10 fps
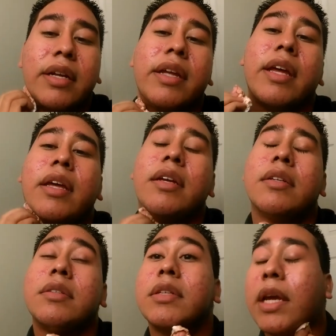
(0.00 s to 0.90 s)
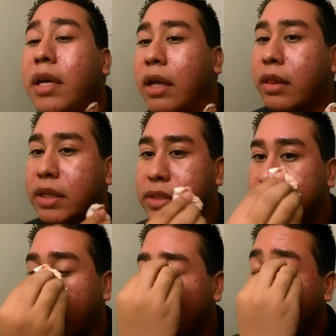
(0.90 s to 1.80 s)
And yeah, that's
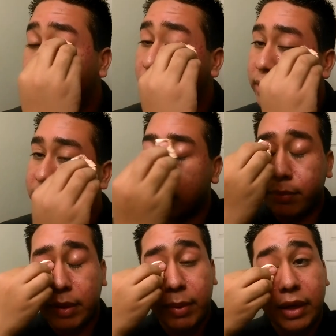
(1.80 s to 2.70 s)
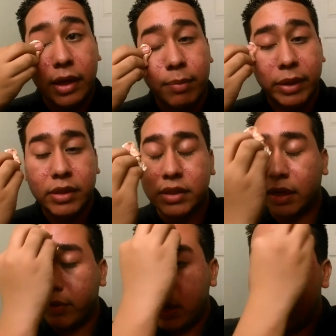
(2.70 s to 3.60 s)
kind of how I take off my makeup and stuff.
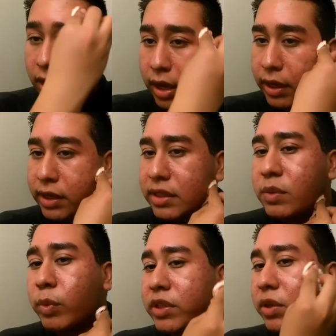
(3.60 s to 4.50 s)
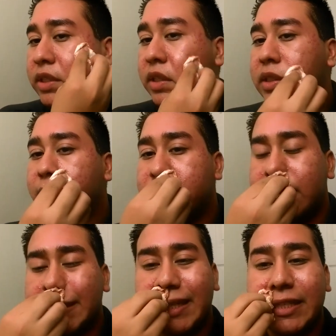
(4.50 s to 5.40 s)
And it is moisturizing and stuff. It says it
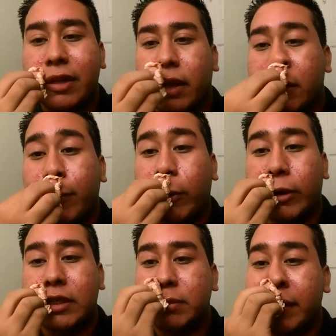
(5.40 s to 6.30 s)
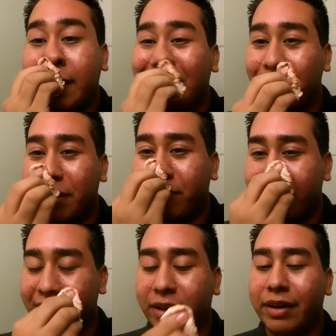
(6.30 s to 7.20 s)
doesn't clog pores, but I know my friend and I
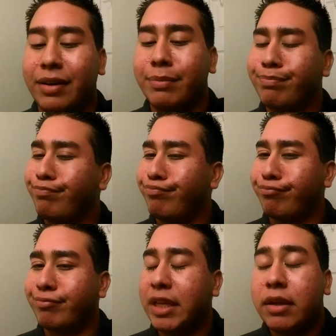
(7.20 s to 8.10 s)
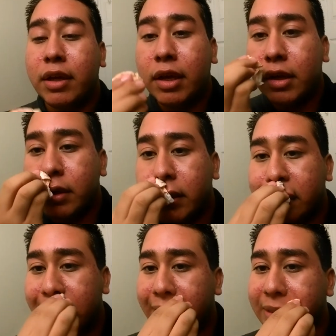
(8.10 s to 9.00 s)
are kind of like,
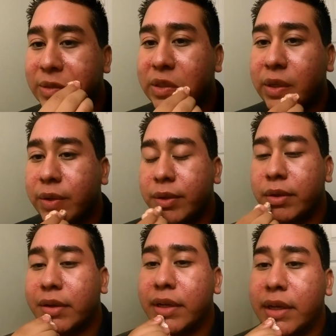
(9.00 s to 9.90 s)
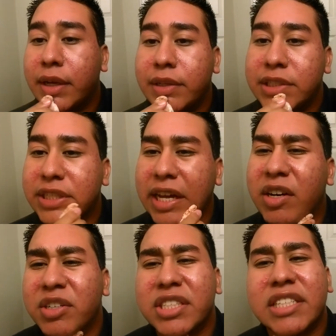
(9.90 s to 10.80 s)
So... I was just, I don't know, it
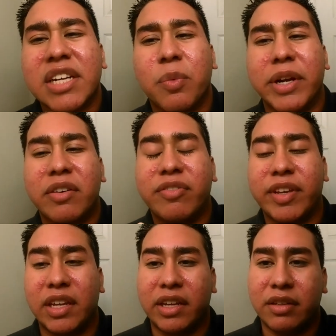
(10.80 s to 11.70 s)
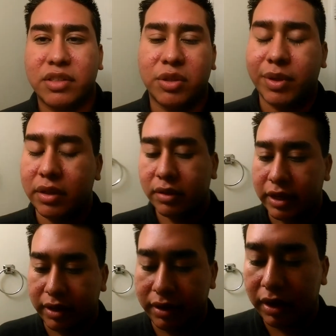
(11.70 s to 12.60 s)
just has like a weird feeling to it,
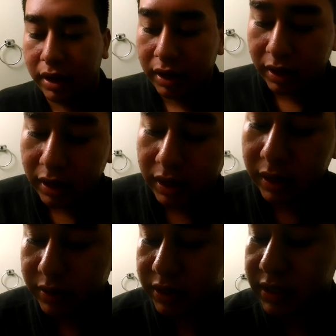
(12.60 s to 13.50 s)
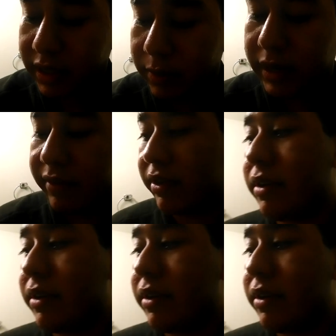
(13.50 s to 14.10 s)
and I was just like, whatever.